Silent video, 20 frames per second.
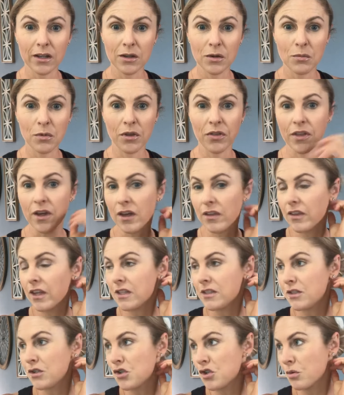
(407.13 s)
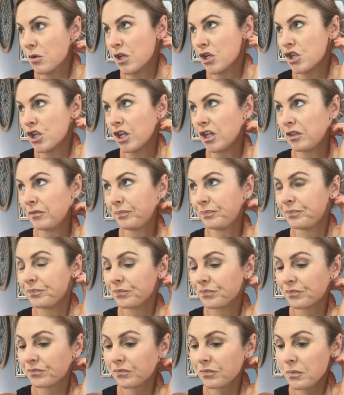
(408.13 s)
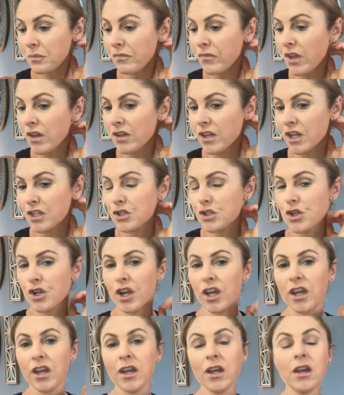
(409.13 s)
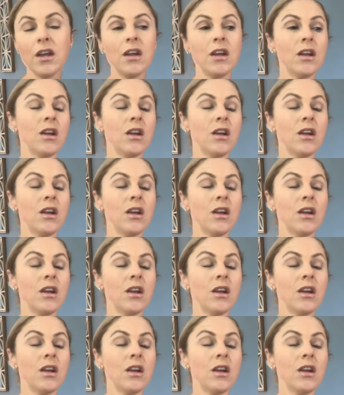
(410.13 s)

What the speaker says: with that situation yesterday.